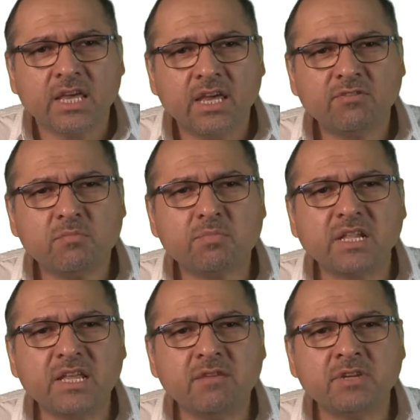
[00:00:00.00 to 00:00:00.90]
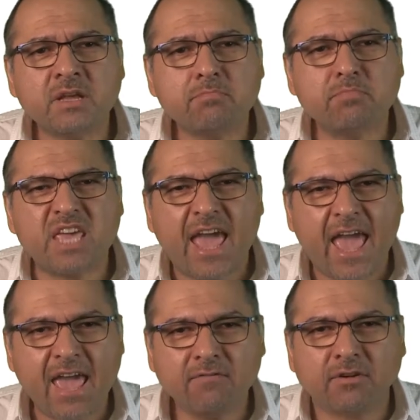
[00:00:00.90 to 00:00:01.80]
If you believe in a
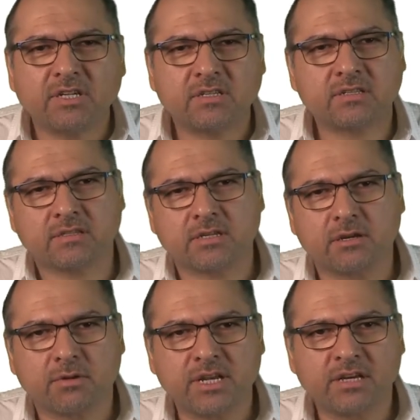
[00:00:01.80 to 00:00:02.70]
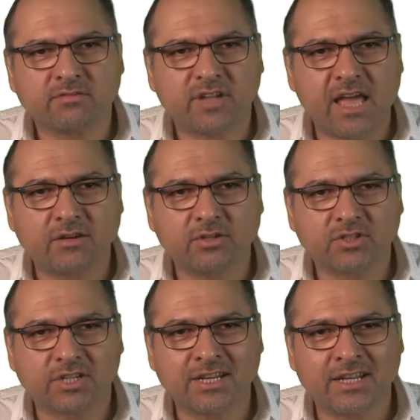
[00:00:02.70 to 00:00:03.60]
behaviorist theory of
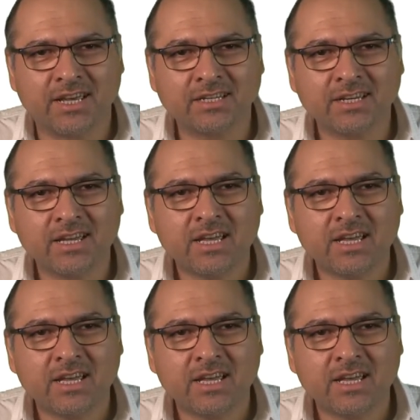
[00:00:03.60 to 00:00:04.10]
language learning,